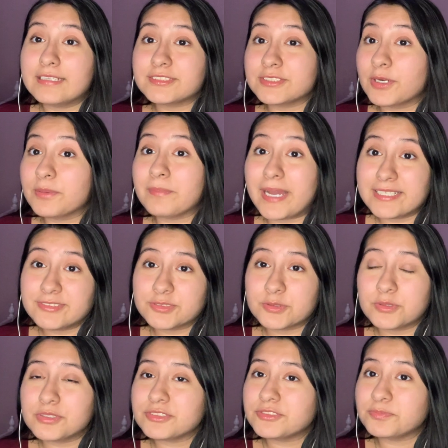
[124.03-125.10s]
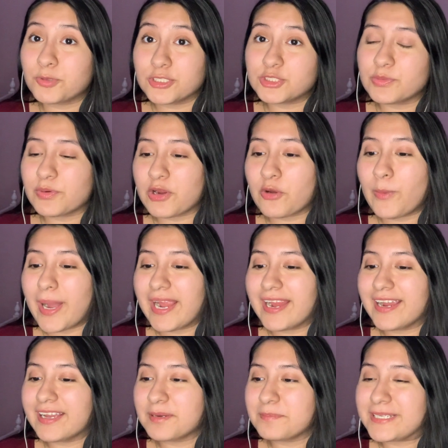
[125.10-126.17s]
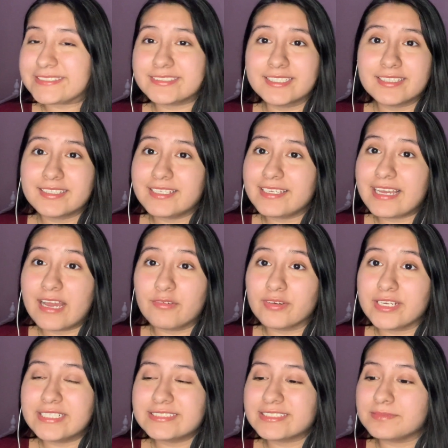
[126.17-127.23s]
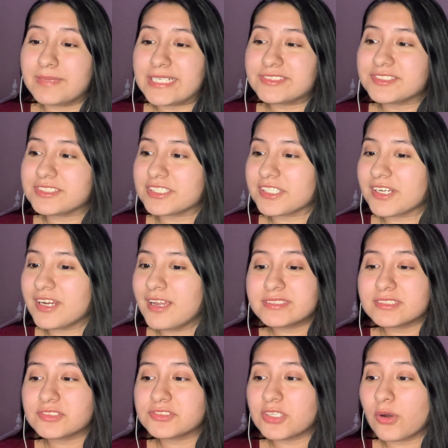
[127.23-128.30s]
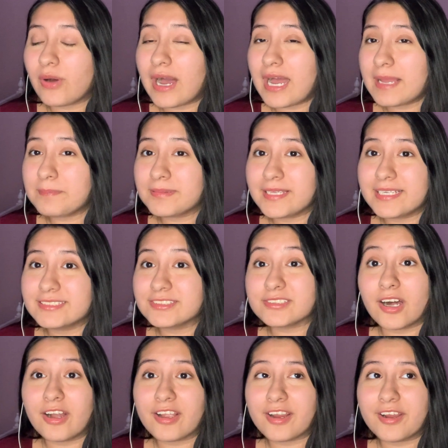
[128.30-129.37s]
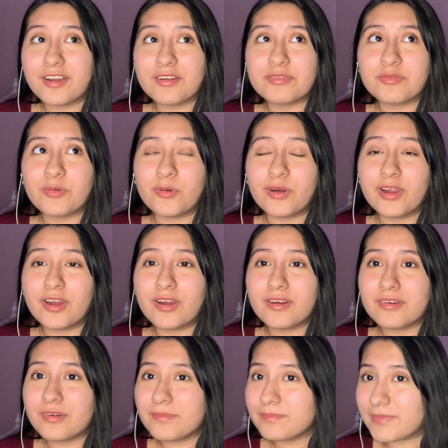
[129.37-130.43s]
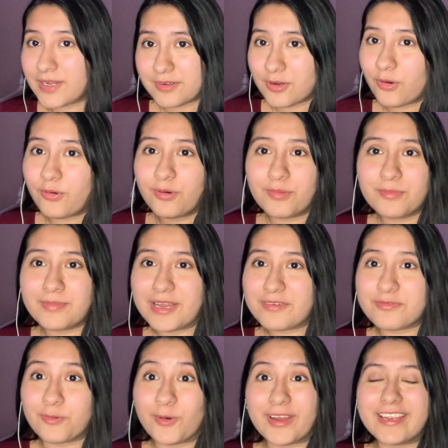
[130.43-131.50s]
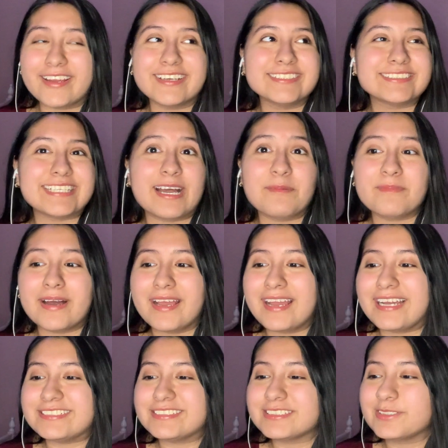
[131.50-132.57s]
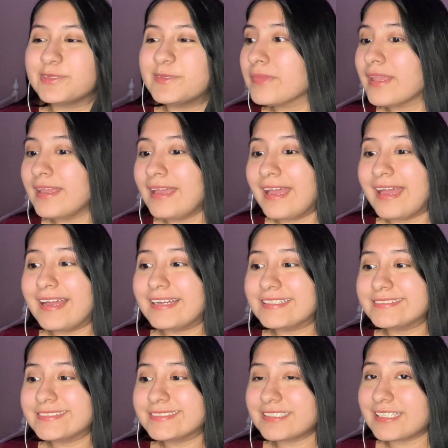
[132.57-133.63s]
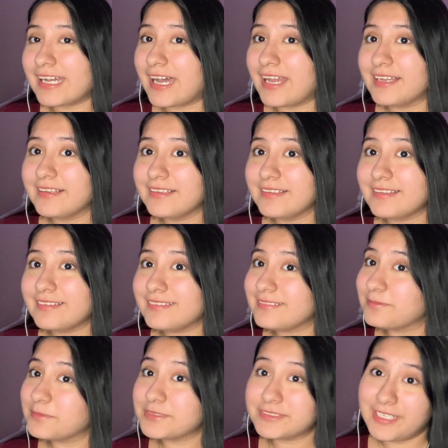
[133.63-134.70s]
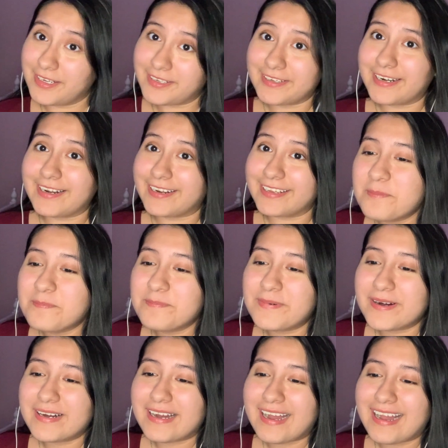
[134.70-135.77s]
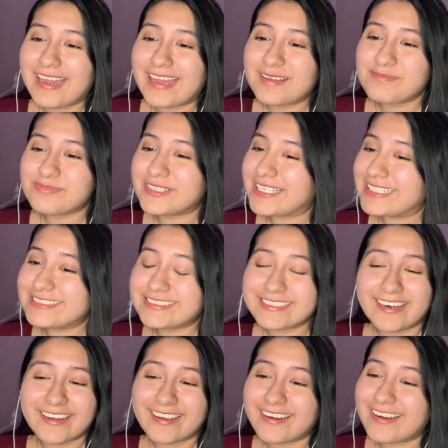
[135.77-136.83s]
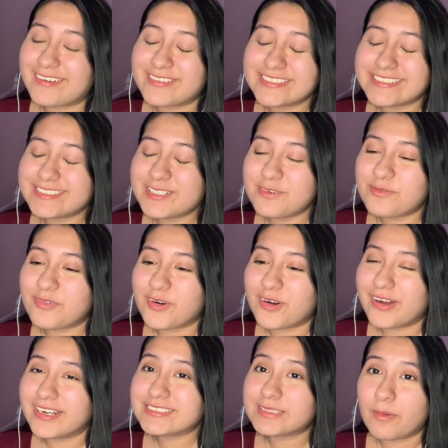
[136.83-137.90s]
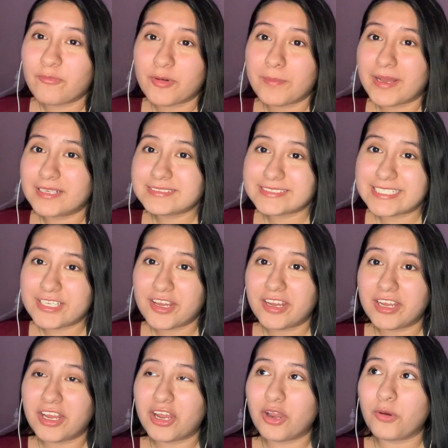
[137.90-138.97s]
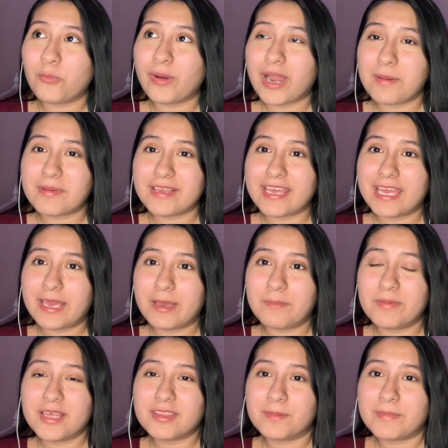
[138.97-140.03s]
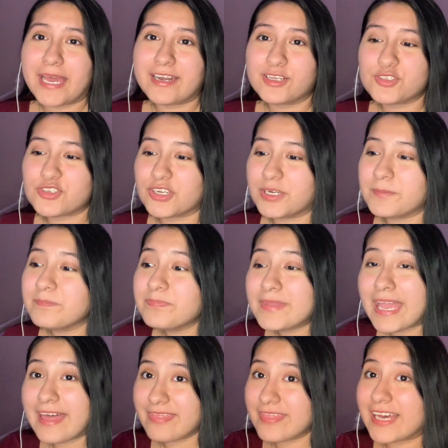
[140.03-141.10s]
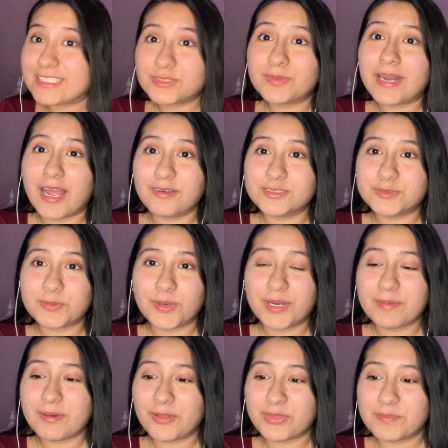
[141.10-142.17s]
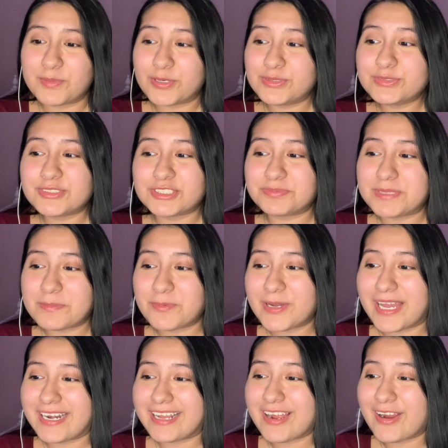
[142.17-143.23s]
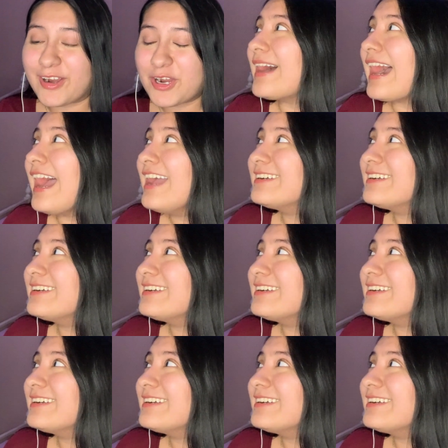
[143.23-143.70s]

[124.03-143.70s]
So in my school, sports were required basically every semester. So I played soccer for my 4 years at my high school. And I was not good at it, but I played soccer every single fall except for my senior year where I became the manager. And that's what I was worried about the most, just people getting hurt. I